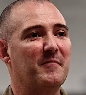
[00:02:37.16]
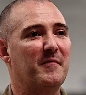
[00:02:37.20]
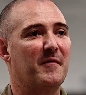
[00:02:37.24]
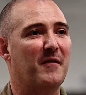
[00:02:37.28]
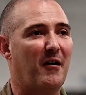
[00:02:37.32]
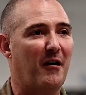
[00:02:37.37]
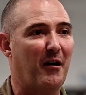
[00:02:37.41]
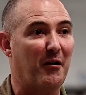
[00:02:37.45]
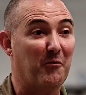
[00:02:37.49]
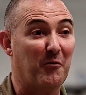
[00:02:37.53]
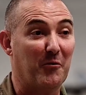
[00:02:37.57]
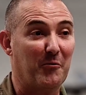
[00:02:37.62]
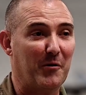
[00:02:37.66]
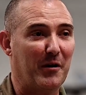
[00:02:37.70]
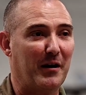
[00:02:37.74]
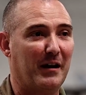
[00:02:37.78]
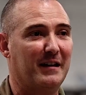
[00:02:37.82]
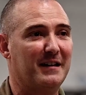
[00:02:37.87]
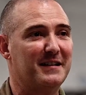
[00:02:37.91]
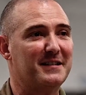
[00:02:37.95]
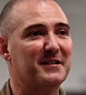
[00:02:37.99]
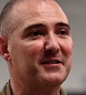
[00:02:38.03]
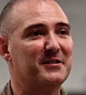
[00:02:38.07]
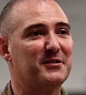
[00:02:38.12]
All right, we want to
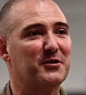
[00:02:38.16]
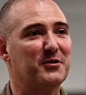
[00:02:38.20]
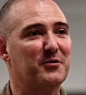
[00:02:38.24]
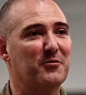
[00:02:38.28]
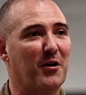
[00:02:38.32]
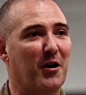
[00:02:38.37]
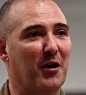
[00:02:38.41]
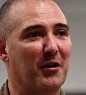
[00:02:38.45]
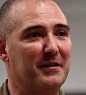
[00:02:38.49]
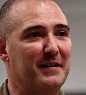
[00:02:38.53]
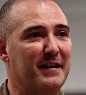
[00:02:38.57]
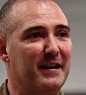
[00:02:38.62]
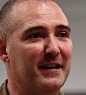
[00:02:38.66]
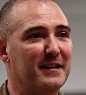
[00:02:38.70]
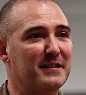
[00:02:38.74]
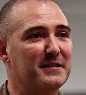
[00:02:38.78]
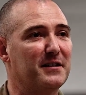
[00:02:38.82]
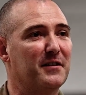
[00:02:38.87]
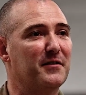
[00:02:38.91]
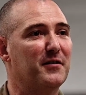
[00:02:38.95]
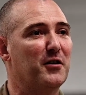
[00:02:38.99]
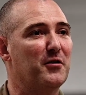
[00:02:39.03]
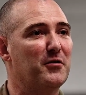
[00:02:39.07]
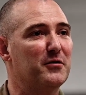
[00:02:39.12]
listen to our tenants
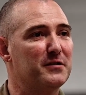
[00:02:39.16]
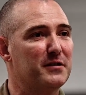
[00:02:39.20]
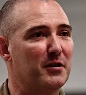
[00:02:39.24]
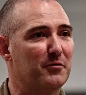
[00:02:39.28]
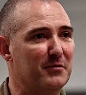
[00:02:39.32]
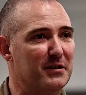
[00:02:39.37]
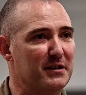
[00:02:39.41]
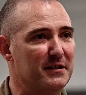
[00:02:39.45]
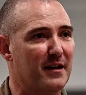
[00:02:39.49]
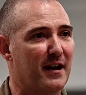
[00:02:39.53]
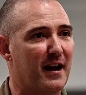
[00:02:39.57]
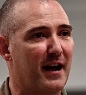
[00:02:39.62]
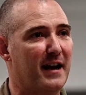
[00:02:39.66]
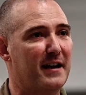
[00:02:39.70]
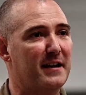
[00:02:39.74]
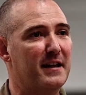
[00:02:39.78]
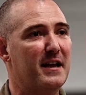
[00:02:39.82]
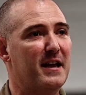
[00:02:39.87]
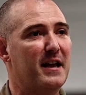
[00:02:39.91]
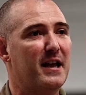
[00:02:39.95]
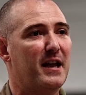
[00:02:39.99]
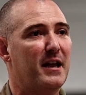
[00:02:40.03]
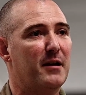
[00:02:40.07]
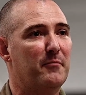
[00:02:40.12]
and those that reside
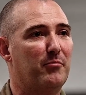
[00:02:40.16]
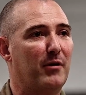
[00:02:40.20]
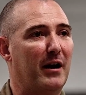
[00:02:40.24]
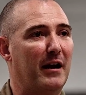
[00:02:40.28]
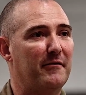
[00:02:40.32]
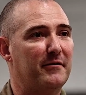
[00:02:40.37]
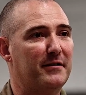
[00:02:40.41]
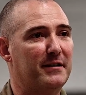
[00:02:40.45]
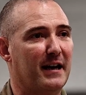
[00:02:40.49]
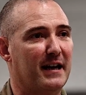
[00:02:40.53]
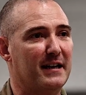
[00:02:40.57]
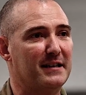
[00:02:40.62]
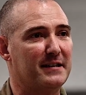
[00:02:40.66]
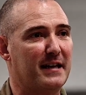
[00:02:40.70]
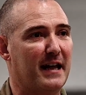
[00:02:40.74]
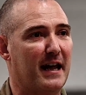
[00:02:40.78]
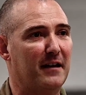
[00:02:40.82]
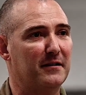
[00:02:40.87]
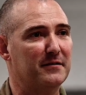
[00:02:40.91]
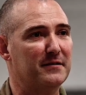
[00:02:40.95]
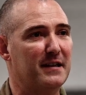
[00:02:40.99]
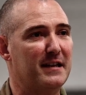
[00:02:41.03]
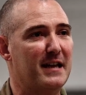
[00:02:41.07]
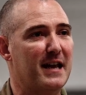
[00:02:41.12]
in privatized
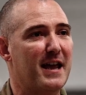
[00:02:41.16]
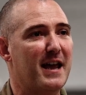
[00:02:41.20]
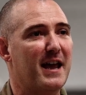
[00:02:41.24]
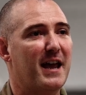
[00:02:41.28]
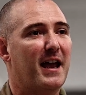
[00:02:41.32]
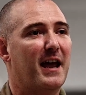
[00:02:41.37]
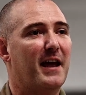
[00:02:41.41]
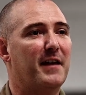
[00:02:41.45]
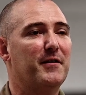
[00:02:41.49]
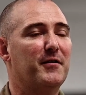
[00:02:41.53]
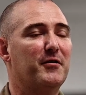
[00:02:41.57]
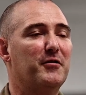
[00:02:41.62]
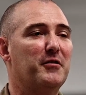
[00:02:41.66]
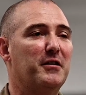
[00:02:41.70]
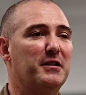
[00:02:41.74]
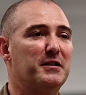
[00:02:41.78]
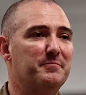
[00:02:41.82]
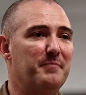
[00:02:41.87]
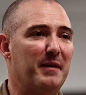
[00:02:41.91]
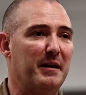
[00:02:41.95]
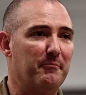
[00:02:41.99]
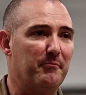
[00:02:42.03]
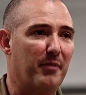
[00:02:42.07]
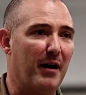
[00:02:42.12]
housing, and there has
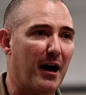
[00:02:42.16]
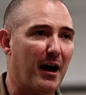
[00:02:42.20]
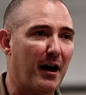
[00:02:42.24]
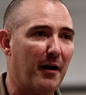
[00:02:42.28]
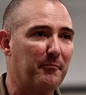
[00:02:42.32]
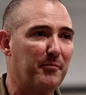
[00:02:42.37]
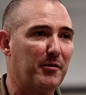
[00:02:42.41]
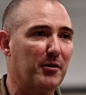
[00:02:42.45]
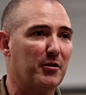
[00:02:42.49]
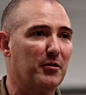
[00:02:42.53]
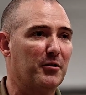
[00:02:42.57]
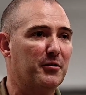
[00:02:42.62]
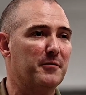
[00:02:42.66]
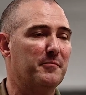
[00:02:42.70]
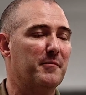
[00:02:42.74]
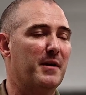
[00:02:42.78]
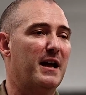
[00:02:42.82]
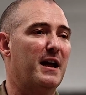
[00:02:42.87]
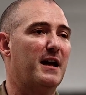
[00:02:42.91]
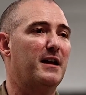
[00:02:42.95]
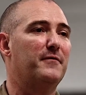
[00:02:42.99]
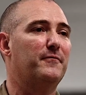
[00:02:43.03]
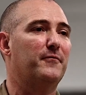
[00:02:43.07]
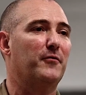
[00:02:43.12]
been popular
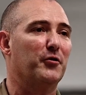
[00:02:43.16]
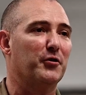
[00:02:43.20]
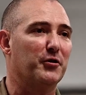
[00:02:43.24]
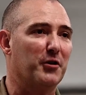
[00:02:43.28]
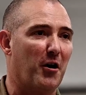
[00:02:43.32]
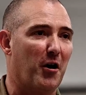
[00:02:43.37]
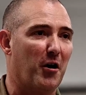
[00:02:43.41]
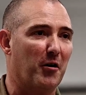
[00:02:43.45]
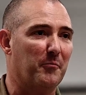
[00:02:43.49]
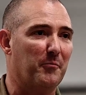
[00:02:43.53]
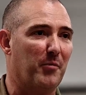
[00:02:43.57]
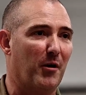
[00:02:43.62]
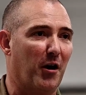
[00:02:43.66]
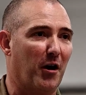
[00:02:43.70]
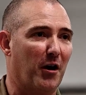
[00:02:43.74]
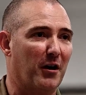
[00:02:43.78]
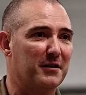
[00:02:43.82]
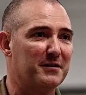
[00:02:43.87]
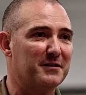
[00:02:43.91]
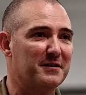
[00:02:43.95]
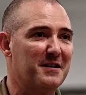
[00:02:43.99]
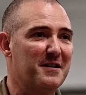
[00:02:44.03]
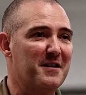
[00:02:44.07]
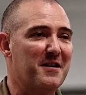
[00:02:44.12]
demand for dog
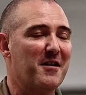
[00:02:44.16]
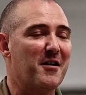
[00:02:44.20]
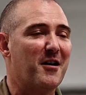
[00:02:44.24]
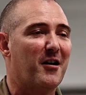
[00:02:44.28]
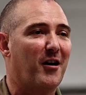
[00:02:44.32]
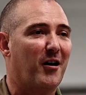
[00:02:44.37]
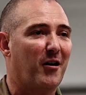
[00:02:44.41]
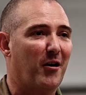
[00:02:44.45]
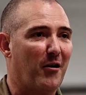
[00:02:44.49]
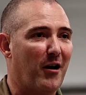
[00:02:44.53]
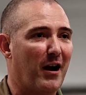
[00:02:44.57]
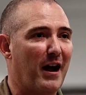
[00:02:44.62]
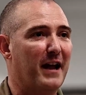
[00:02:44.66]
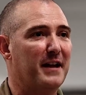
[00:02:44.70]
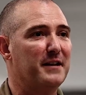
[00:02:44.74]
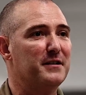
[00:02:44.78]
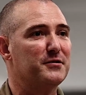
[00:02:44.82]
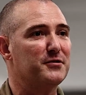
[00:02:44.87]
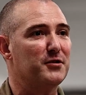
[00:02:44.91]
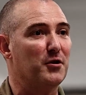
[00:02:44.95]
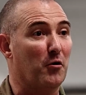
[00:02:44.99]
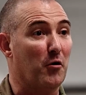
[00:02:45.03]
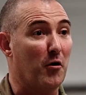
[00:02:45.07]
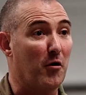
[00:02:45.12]
parks. All right,
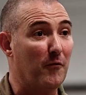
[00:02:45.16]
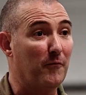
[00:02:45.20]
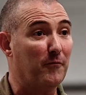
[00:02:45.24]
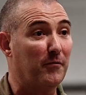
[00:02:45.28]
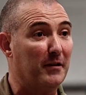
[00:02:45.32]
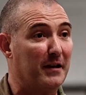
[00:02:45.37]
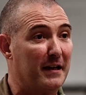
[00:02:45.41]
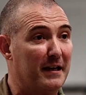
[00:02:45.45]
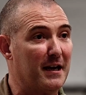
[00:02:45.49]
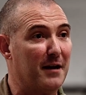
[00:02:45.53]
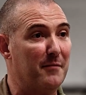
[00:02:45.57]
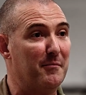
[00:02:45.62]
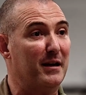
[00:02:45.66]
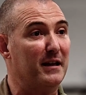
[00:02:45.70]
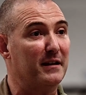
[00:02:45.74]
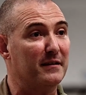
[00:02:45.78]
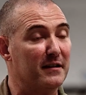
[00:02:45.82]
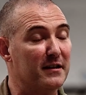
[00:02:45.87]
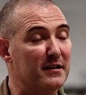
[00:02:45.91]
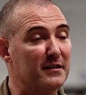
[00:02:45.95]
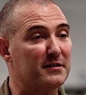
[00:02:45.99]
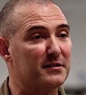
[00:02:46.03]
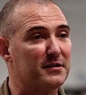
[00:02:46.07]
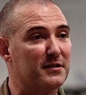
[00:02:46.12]
so hopefully coming
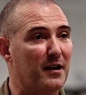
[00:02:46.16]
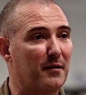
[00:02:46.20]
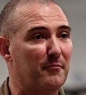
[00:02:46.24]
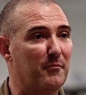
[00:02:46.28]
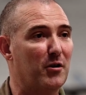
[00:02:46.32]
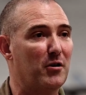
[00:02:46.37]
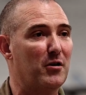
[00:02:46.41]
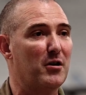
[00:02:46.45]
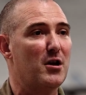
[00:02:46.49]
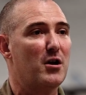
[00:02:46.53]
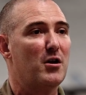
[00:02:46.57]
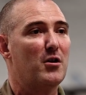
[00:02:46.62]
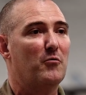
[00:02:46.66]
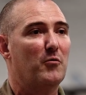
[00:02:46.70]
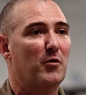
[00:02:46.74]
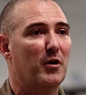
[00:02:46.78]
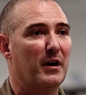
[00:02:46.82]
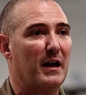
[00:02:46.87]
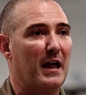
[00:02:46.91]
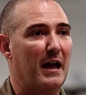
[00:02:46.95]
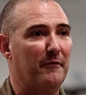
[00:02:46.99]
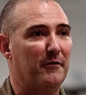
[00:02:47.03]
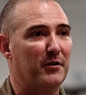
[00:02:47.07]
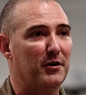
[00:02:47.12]
this summer, we're going
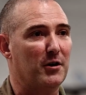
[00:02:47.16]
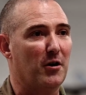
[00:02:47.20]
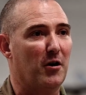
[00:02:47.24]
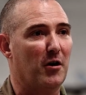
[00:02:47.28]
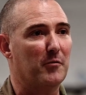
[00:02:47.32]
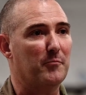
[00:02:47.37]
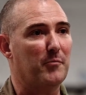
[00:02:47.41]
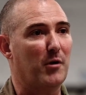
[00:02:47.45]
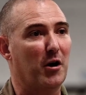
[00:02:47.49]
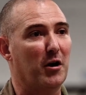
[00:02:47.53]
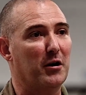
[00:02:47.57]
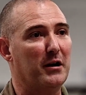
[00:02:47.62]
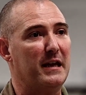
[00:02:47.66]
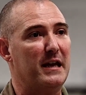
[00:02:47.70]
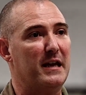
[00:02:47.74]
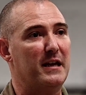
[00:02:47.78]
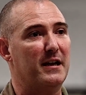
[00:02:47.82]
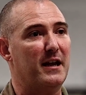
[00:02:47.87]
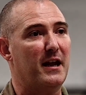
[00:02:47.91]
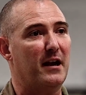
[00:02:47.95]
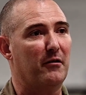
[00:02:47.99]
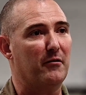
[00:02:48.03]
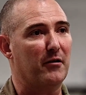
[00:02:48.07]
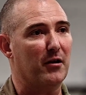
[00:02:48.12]
to have a dog park in
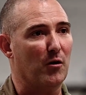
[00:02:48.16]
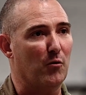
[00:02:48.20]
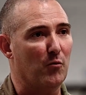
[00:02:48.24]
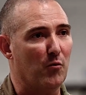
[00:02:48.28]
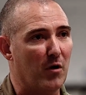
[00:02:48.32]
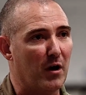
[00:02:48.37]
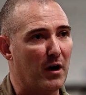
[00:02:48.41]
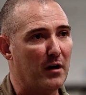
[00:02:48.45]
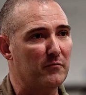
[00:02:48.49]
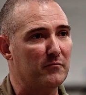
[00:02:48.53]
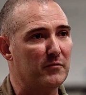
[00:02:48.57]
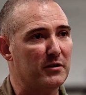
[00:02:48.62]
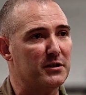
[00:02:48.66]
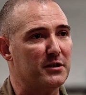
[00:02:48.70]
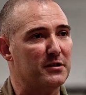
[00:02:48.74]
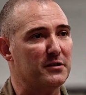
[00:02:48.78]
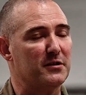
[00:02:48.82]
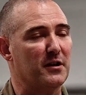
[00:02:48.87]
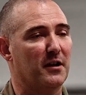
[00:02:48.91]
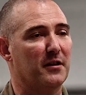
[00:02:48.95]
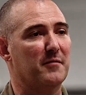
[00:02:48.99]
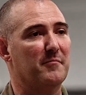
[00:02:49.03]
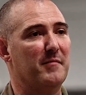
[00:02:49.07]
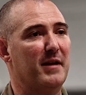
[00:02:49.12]
Area 1, which is
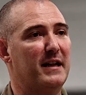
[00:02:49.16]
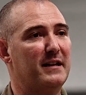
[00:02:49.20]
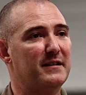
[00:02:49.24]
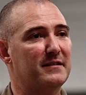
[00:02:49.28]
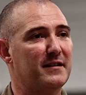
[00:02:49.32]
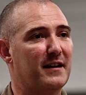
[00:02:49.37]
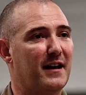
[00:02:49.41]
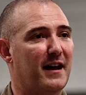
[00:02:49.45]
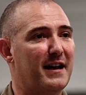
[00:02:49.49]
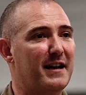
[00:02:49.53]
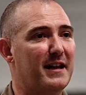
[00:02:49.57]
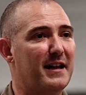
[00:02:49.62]
on the main side,